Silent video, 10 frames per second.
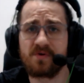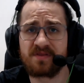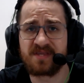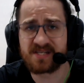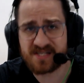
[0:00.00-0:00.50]

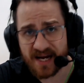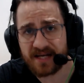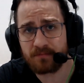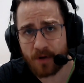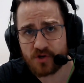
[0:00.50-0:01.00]
the
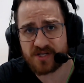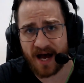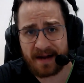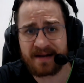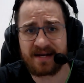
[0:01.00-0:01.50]
second most
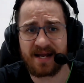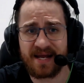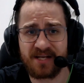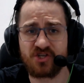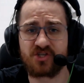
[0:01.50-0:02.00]

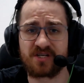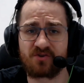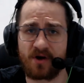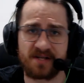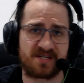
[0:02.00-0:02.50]
unhinged
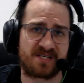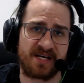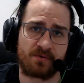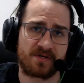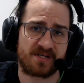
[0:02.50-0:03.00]
credits
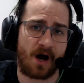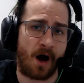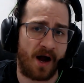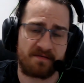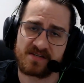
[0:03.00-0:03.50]
sequence
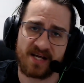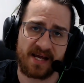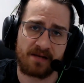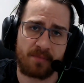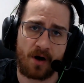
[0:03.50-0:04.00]
I've
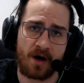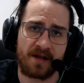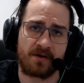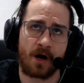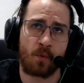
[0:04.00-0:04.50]
seen
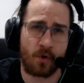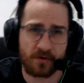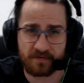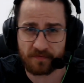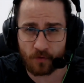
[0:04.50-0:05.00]
behind A
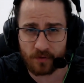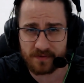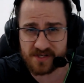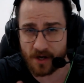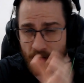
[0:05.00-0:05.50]
Wounded Fawn,
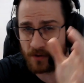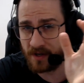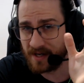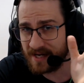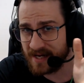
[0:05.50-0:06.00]
so
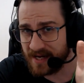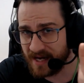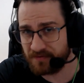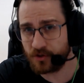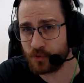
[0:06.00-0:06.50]

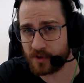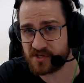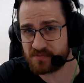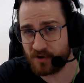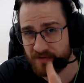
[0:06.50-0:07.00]
if you do watch
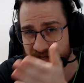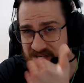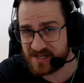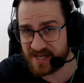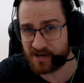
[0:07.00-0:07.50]
this movie,
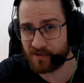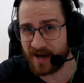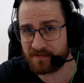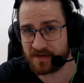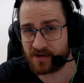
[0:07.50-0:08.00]
stick
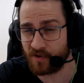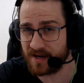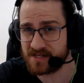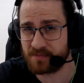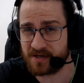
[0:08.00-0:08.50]
around for the
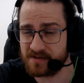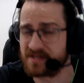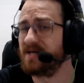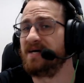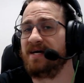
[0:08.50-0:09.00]
credits, because
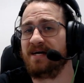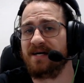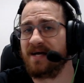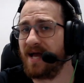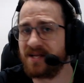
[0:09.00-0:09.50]

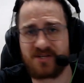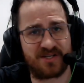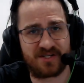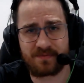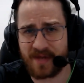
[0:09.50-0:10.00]

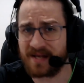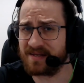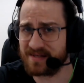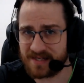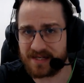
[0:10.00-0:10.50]
it's
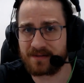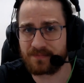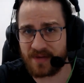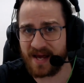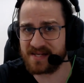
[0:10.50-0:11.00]

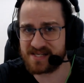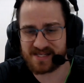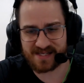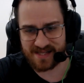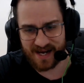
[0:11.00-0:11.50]

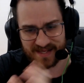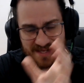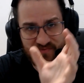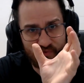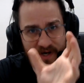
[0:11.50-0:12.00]
like
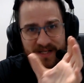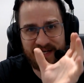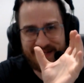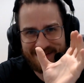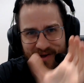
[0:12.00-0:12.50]
this
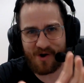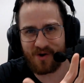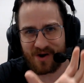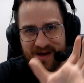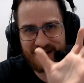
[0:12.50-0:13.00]
really
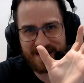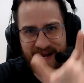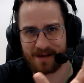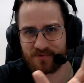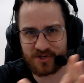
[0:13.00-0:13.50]
long
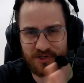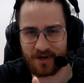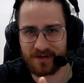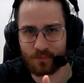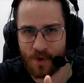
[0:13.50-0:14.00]
camera
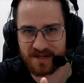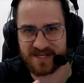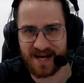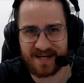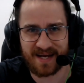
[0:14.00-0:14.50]
shot, one
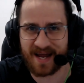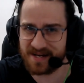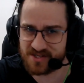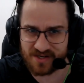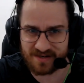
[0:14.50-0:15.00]
take, and
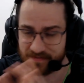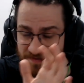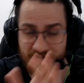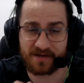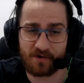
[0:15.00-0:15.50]
it's
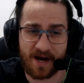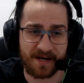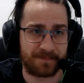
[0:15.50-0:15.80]
fucking great.